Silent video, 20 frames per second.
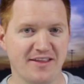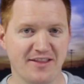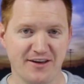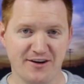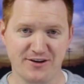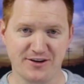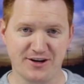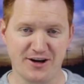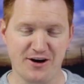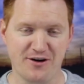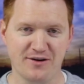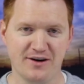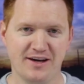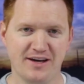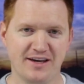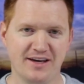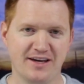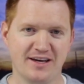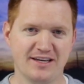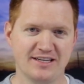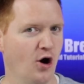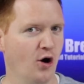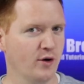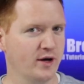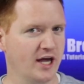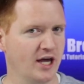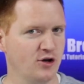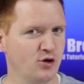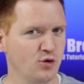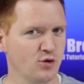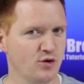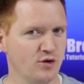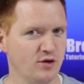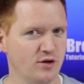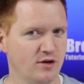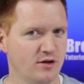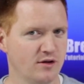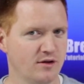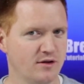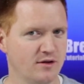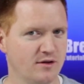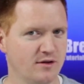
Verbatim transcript: There you go. Okay, noodle.